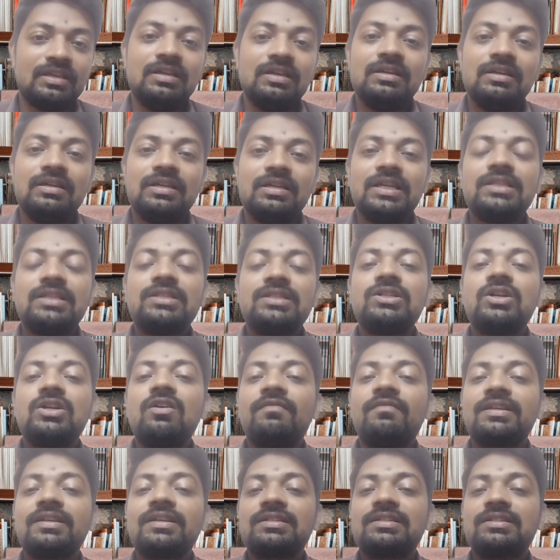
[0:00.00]
Instead
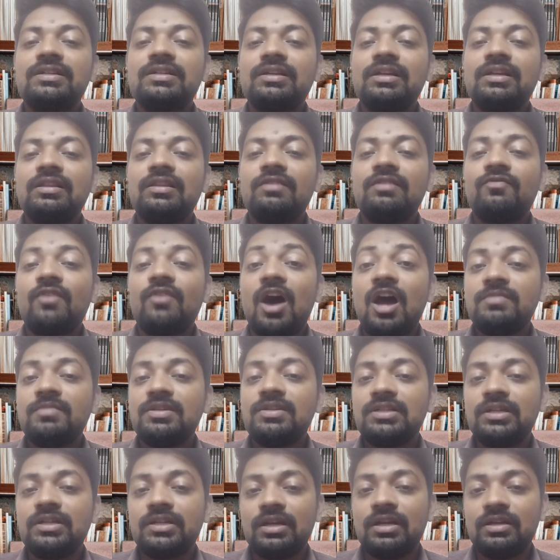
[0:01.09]
of restricting the
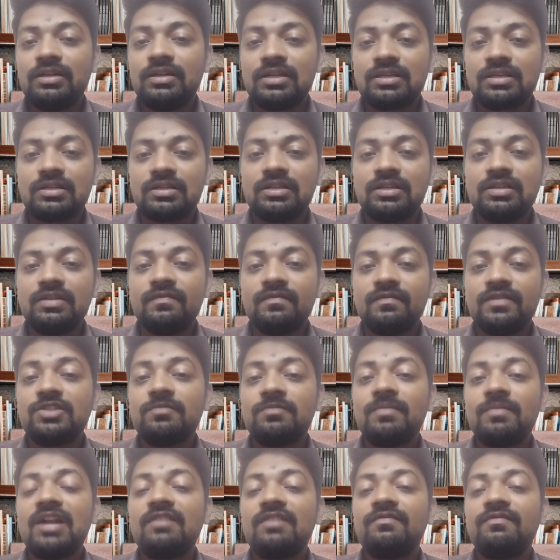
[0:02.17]
pharmaceutical industry which
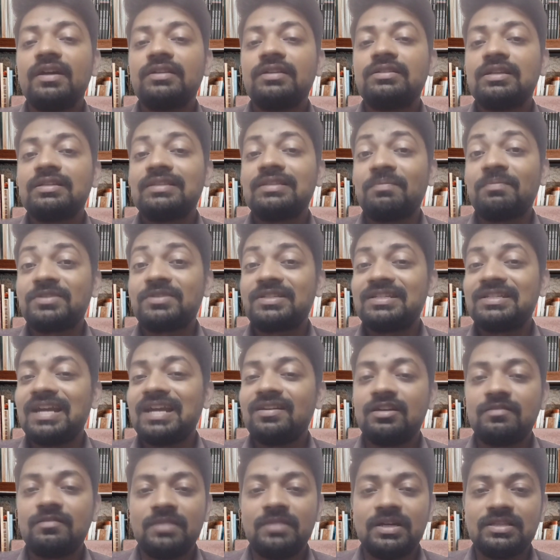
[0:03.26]
manufactures
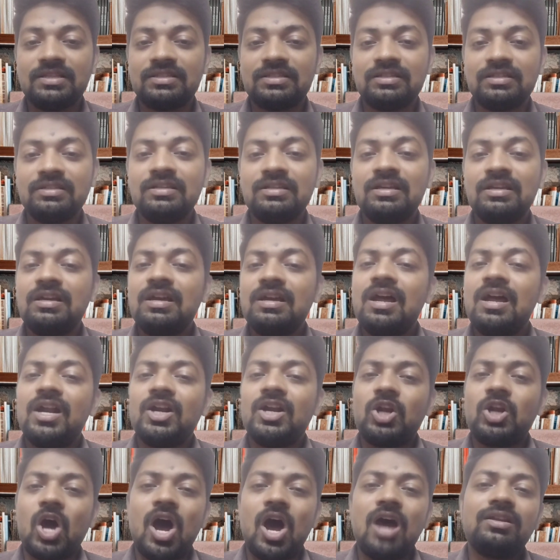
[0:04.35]
substandard medicine,
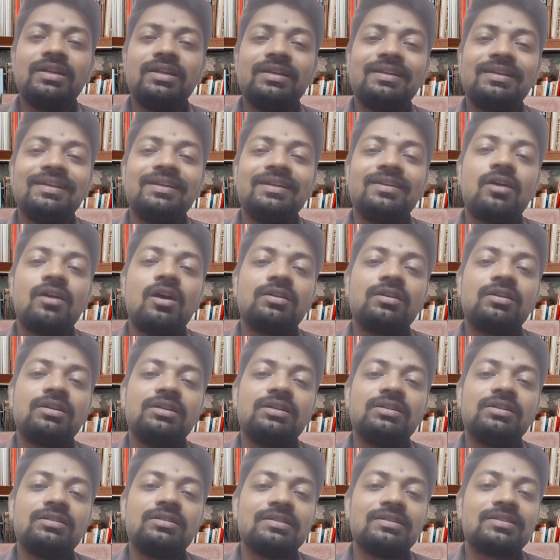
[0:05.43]
targeting
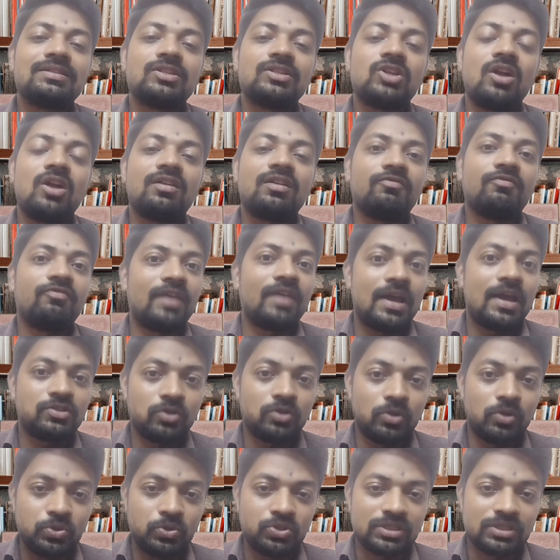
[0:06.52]
doctors is not a fair
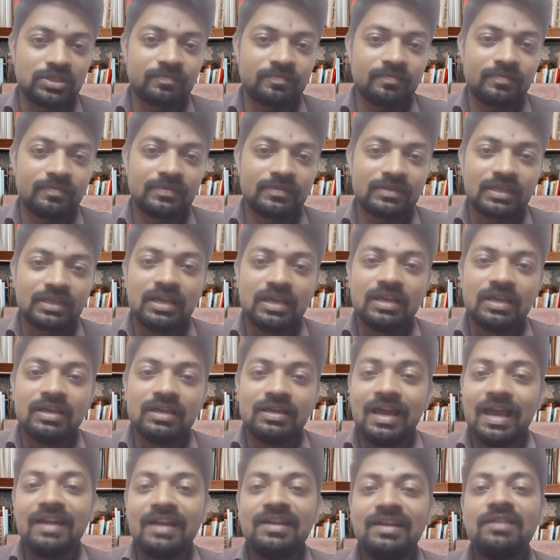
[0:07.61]
solution.
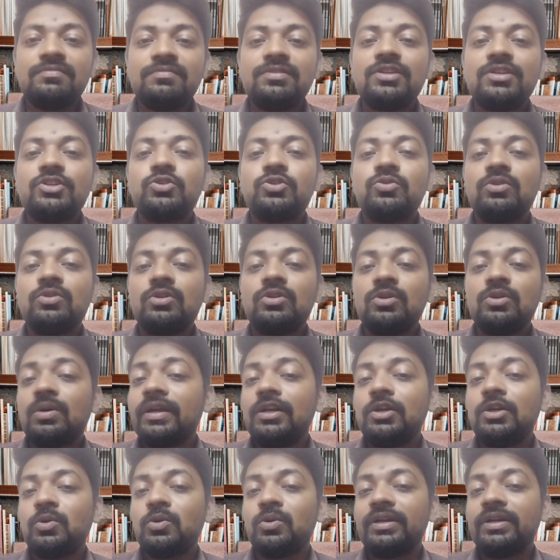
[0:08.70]
NMC should look
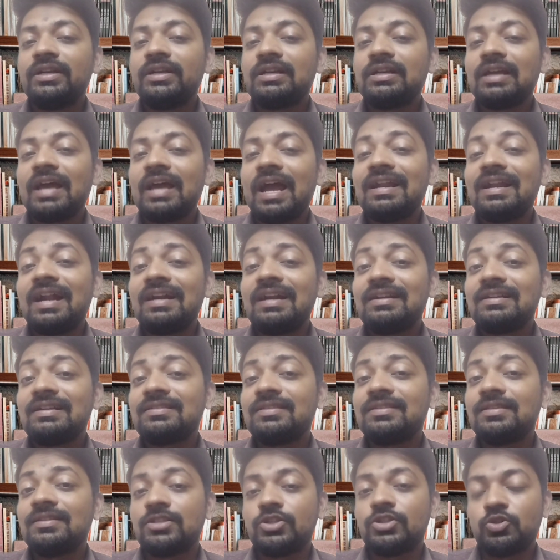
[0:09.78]
into it and address
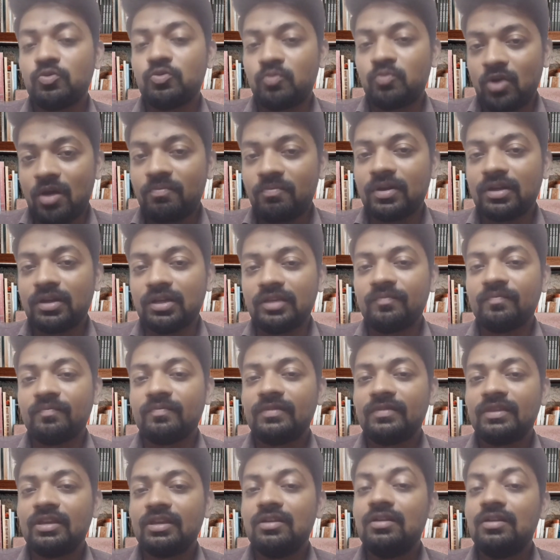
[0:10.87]
this issue
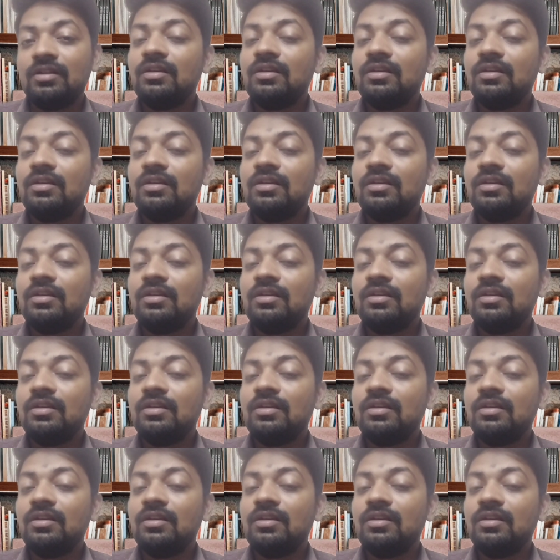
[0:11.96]
properly.